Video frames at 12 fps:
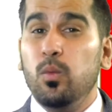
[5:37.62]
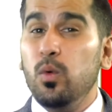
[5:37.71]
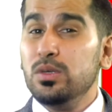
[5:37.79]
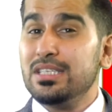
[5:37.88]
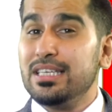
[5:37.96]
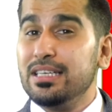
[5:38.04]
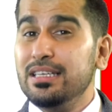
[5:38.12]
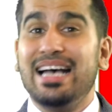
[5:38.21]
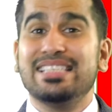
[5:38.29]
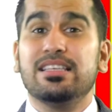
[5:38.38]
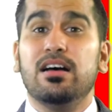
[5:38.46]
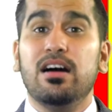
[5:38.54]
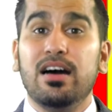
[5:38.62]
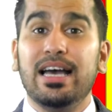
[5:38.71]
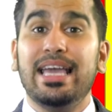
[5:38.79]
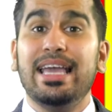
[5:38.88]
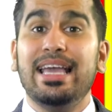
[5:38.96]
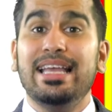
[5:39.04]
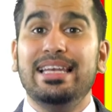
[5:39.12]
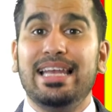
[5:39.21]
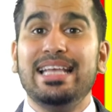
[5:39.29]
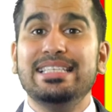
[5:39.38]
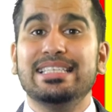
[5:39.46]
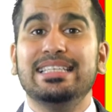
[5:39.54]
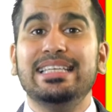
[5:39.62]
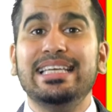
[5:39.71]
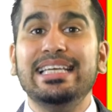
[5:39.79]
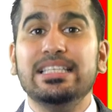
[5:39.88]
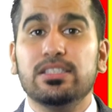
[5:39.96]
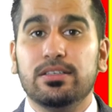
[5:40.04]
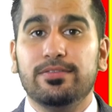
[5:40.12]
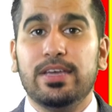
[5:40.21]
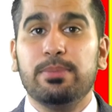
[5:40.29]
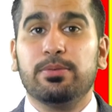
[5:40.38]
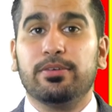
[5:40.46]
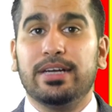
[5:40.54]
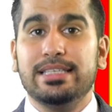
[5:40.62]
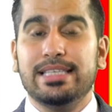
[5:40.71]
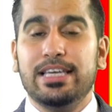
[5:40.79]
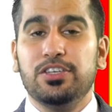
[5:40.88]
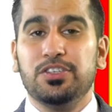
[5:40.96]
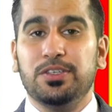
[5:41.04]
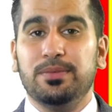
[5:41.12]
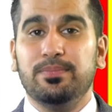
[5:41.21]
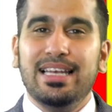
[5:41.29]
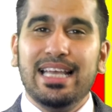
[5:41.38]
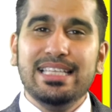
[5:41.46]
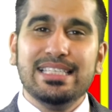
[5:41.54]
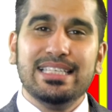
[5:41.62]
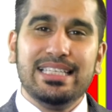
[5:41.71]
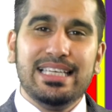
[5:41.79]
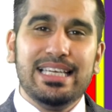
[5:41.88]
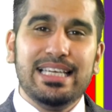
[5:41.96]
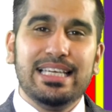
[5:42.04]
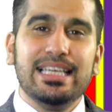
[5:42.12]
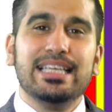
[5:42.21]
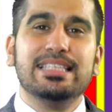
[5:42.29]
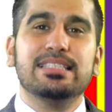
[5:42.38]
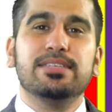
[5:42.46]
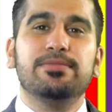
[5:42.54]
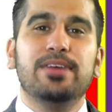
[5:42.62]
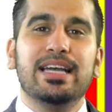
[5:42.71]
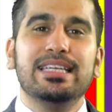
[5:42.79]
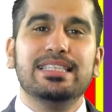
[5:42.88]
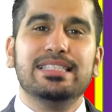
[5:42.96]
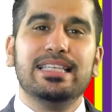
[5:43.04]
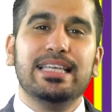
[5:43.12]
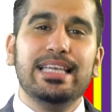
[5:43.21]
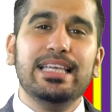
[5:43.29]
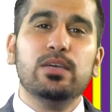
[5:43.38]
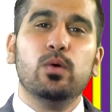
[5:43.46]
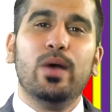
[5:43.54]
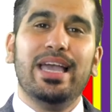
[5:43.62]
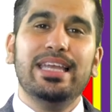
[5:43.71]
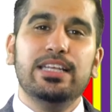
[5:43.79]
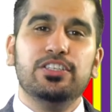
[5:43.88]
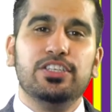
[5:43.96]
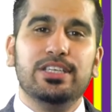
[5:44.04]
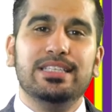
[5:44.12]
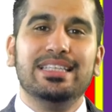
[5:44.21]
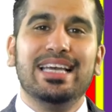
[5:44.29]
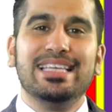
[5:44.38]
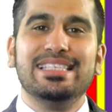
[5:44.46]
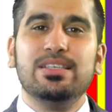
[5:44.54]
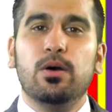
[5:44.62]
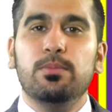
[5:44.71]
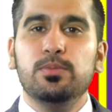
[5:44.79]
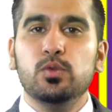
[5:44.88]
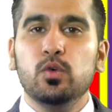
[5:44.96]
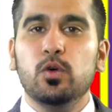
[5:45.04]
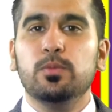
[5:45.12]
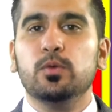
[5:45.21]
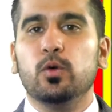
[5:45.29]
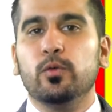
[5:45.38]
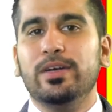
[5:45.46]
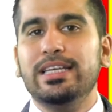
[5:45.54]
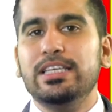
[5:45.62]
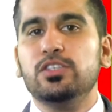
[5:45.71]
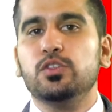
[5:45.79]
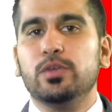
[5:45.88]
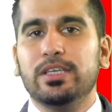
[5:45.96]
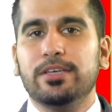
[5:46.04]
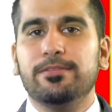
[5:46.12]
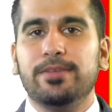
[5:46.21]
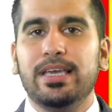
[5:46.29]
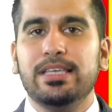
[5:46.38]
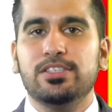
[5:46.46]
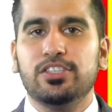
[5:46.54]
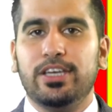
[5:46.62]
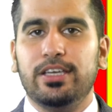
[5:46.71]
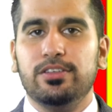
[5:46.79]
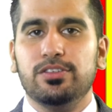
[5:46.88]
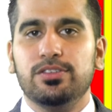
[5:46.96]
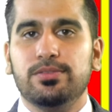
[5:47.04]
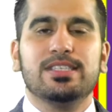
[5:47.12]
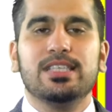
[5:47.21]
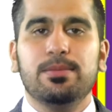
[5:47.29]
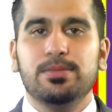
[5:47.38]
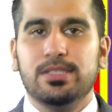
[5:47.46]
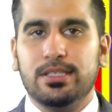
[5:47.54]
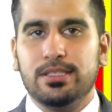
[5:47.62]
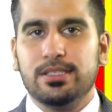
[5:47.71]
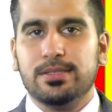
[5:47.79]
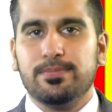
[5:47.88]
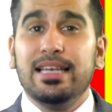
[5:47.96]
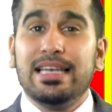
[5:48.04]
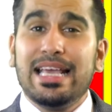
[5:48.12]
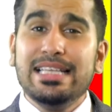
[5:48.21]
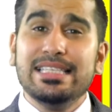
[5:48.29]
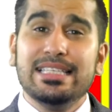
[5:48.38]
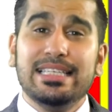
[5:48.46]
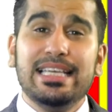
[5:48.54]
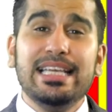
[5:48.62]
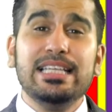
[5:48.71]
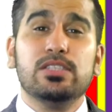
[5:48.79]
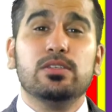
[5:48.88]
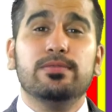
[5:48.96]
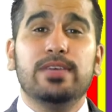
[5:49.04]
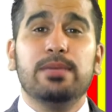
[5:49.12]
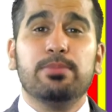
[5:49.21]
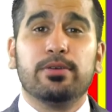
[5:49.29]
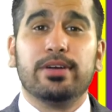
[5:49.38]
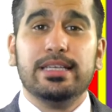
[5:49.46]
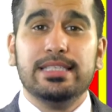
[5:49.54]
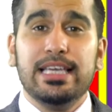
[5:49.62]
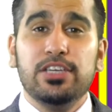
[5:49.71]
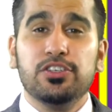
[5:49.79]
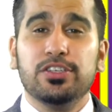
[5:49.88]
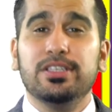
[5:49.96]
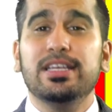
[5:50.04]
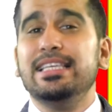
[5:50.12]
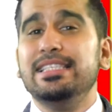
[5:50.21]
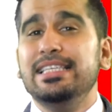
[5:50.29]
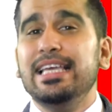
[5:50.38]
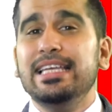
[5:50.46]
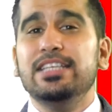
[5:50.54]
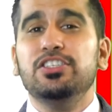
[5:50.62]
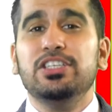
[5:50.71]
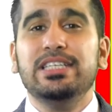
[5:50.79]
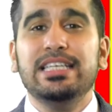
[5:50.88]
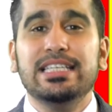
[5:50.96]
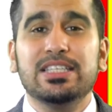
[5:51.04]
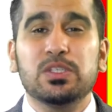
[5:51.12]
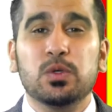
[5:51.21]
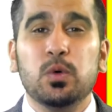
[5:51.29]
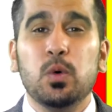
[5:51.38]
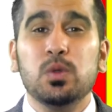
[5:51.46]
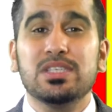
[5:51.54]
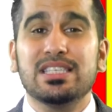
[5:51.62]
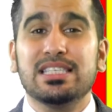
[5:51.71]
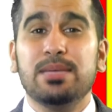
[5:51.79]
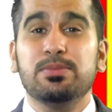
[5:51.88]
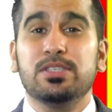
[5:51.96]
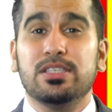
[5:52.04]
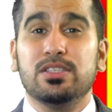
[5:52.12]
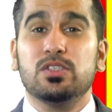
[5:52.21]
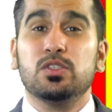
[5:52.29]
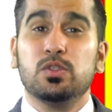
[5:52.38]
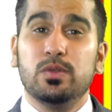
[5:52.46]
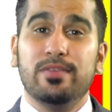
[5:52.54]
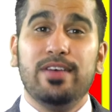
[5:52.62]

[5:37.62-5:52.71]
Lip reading: Water has a high latent heat of vaporization. Latent heat is defined as the heat or energy that is absorbed or released during a phase change of a substance. Latent heat of vaporization is the energy needed to cause a substance to